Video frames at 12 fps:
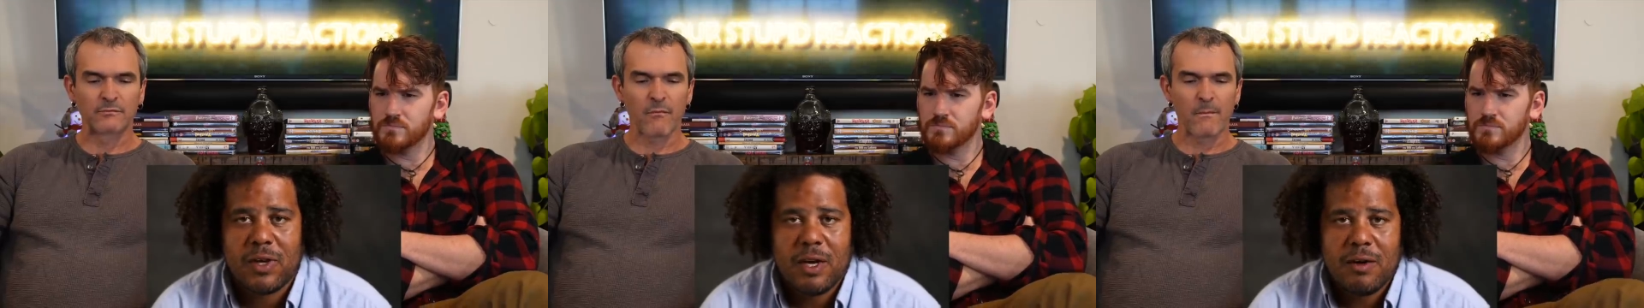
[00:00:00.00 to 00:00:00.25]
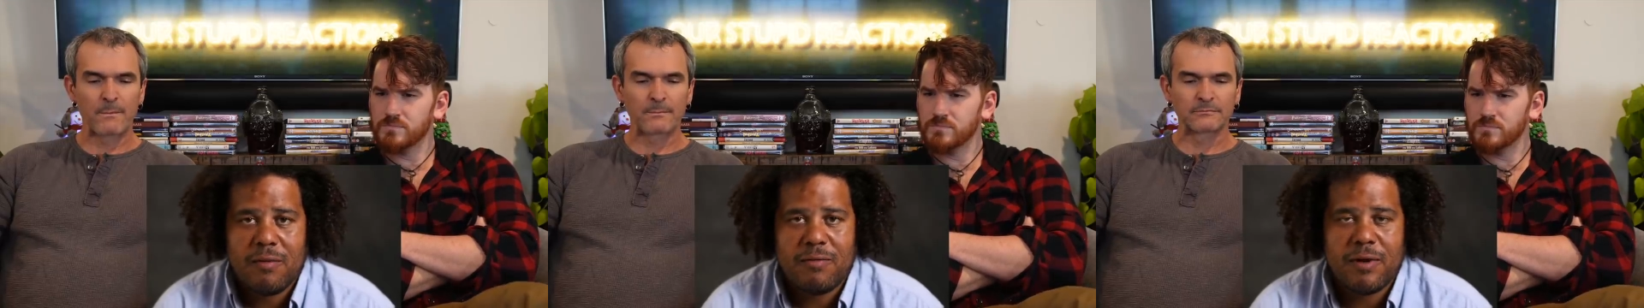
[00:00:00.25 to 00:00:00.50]

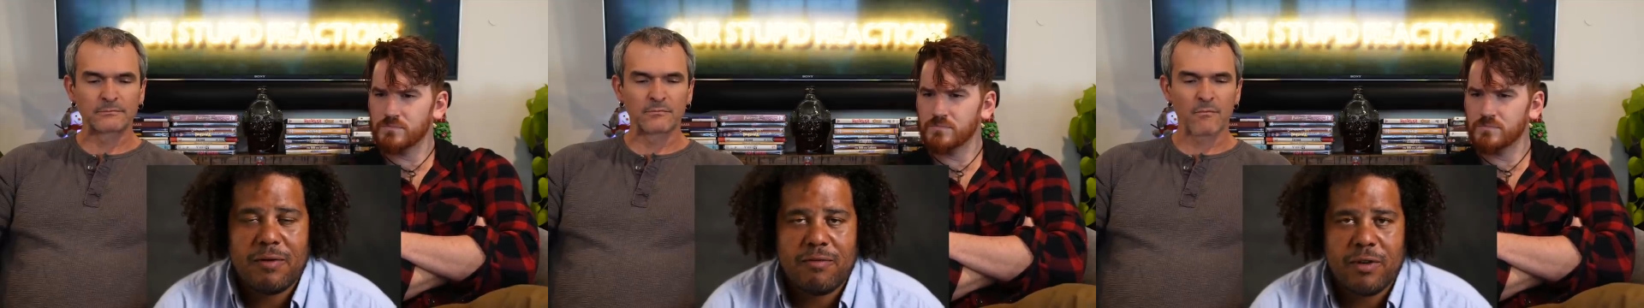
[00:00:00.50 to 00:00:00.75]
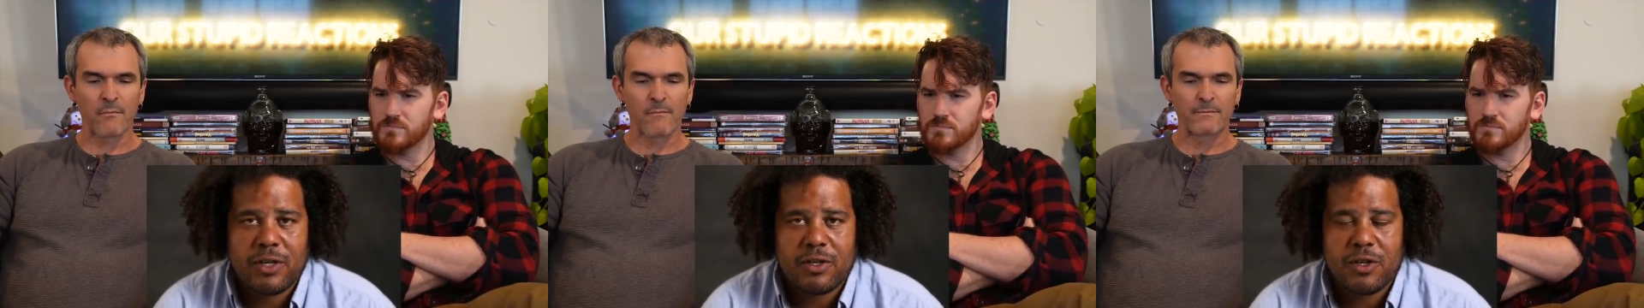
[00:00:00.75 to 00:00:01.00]
Speaker 1: Viv
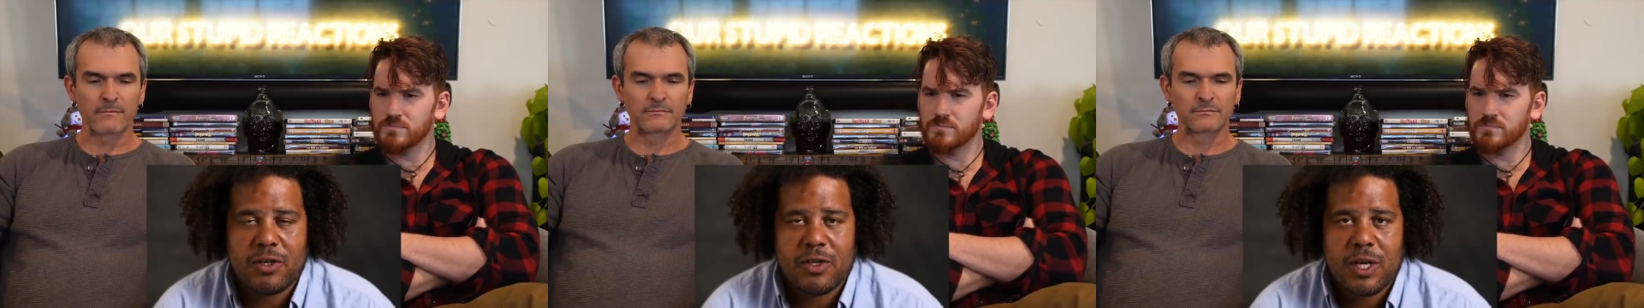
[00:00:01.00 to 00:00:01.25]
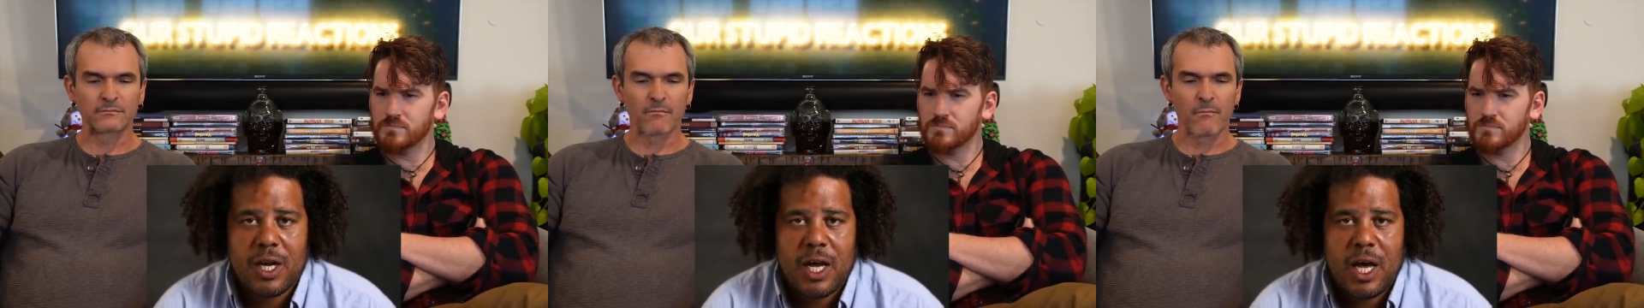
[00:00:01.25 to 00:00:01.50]
Richards,
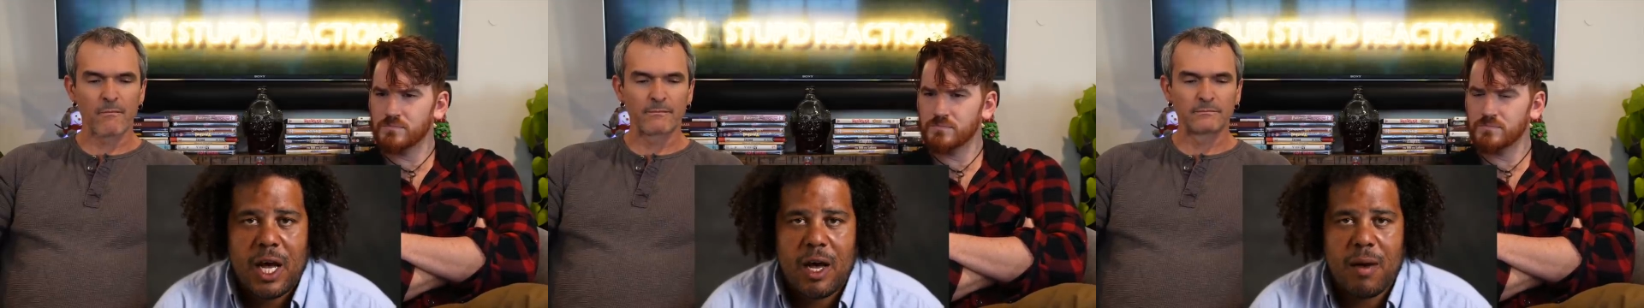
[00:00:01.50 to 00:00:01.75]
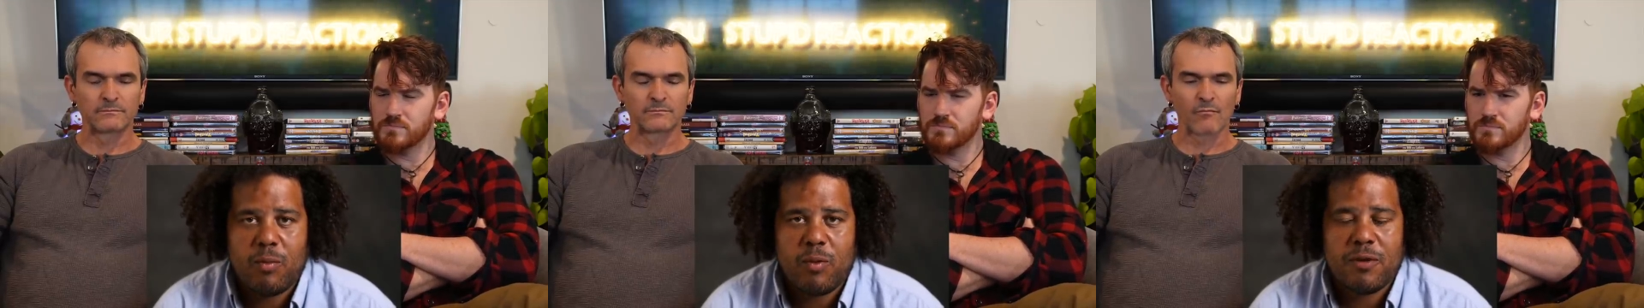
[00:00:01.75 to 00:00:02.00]
um,
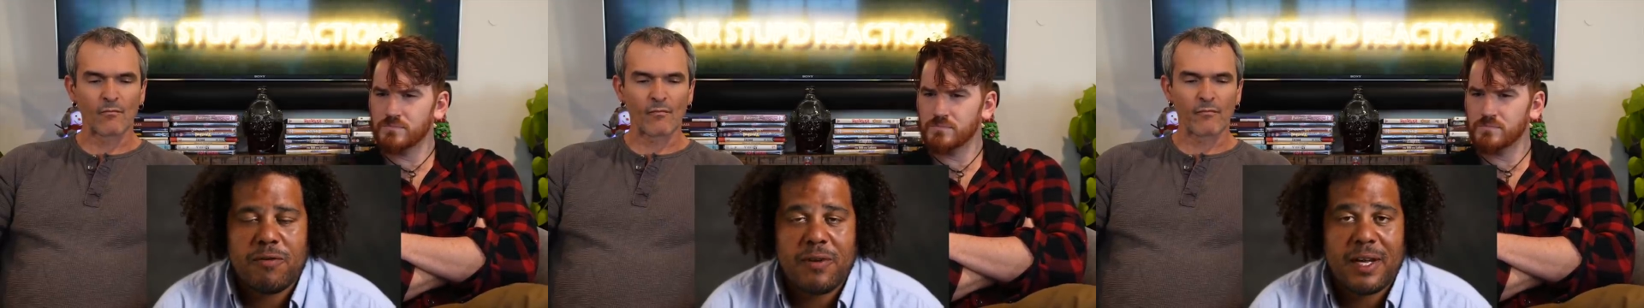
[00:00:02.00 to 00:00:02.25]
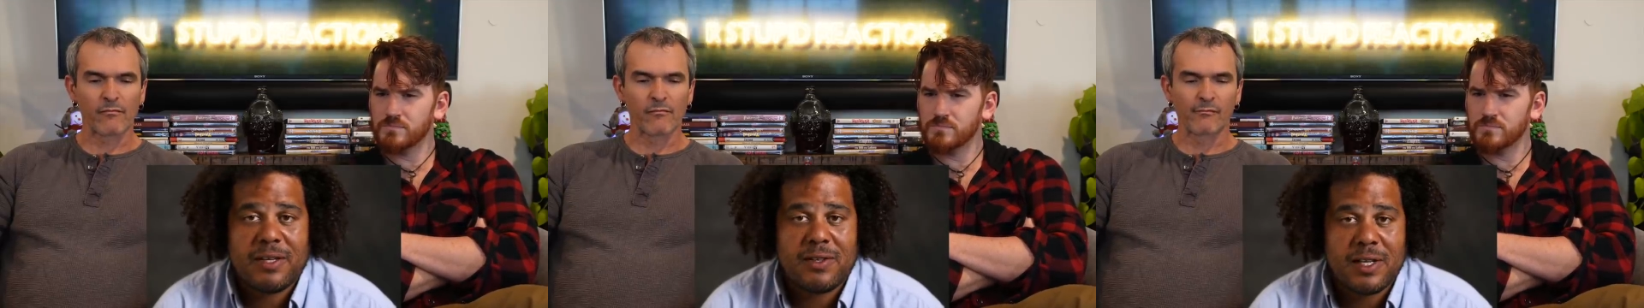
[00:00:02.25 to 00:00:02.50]
would have
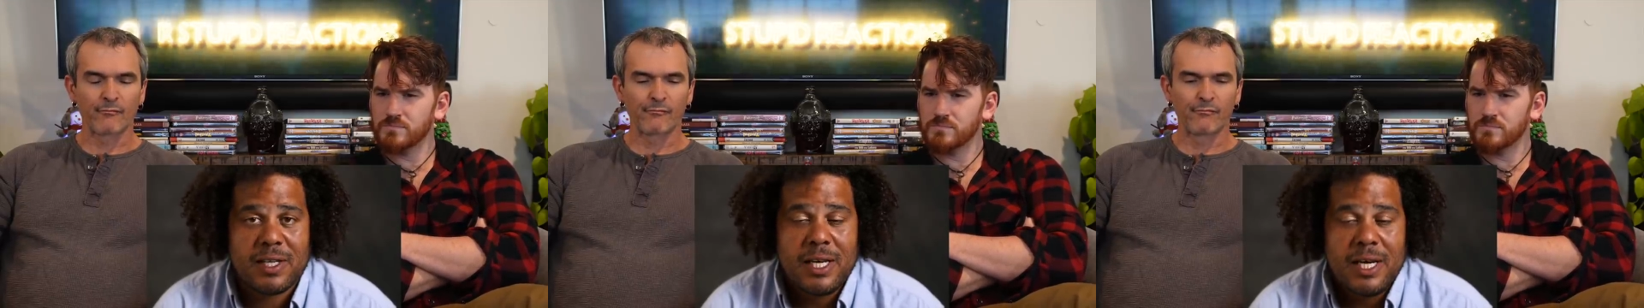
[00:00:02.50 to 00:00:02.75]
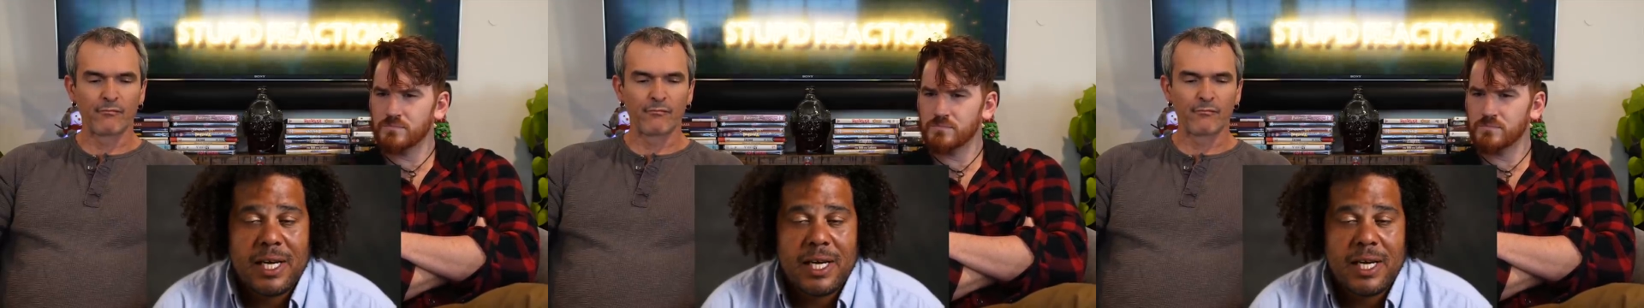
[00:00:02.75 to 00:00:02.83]
fancied